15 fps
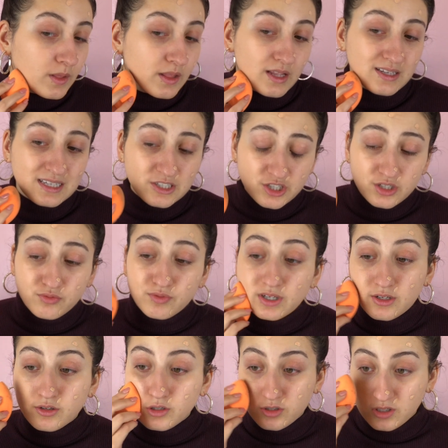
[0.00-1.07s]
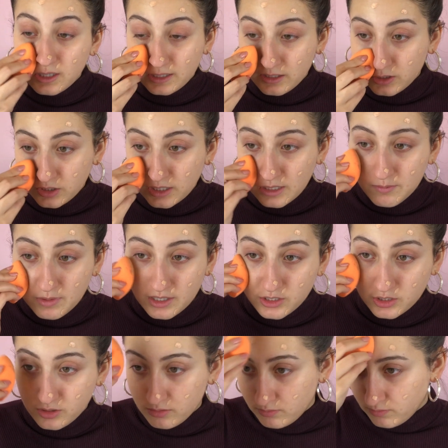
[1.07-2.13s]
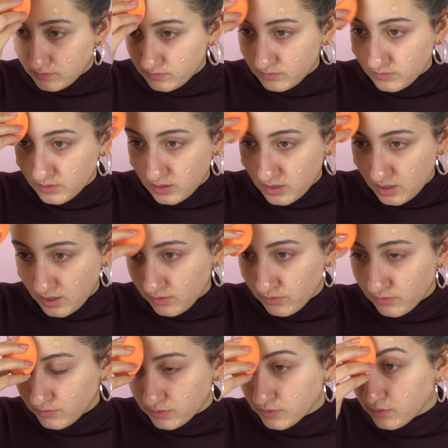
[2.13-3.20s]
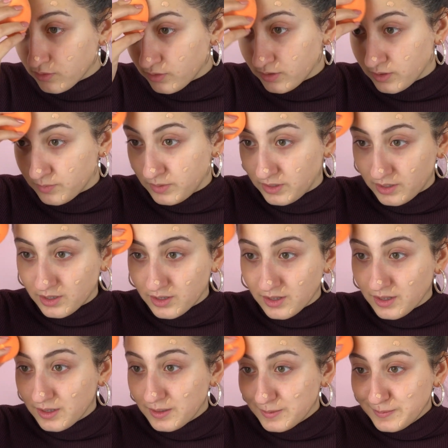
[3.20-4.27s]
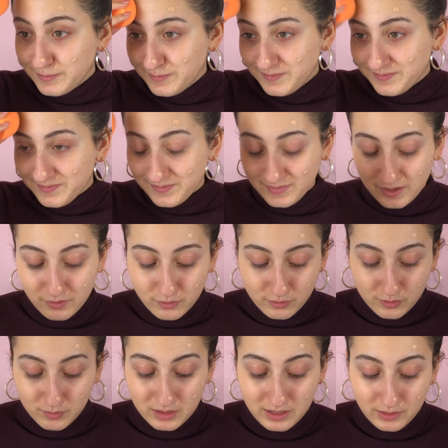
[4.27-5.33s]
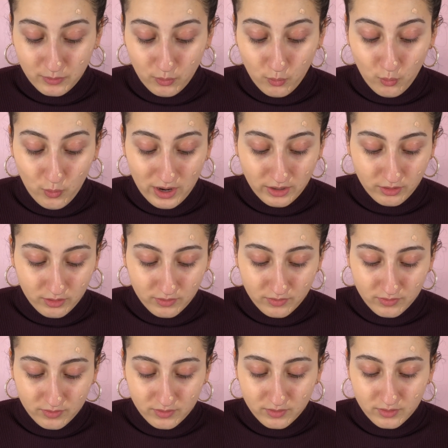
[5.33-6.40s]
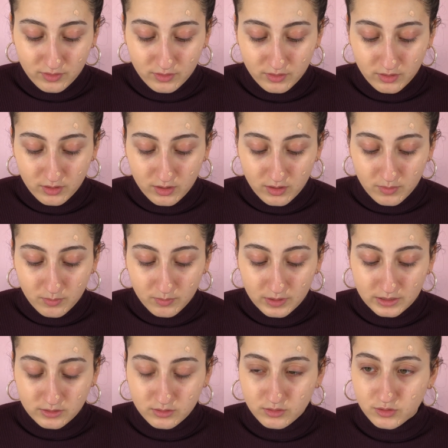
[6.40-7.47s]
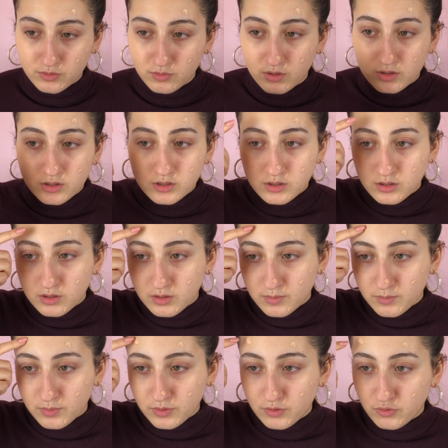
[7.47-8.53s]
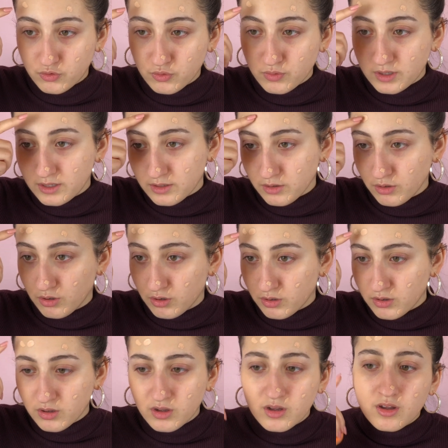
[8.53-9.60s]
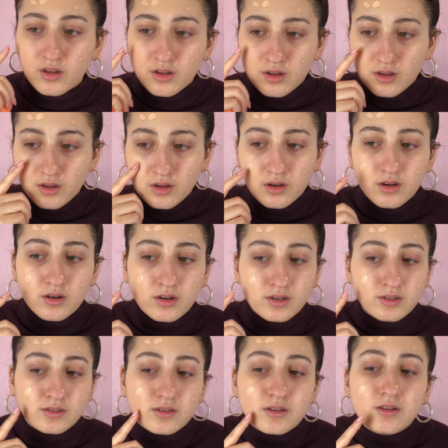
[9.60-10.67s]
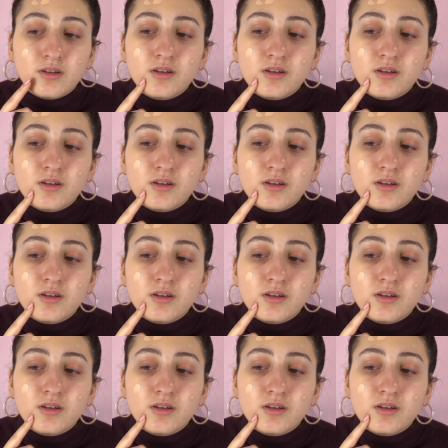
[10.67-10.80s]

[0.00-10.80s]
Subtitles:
That's actually a really good like shade match. I thought it was not gonna be, I thought it was gonna be like way off based on the swatch. But you do need a lot because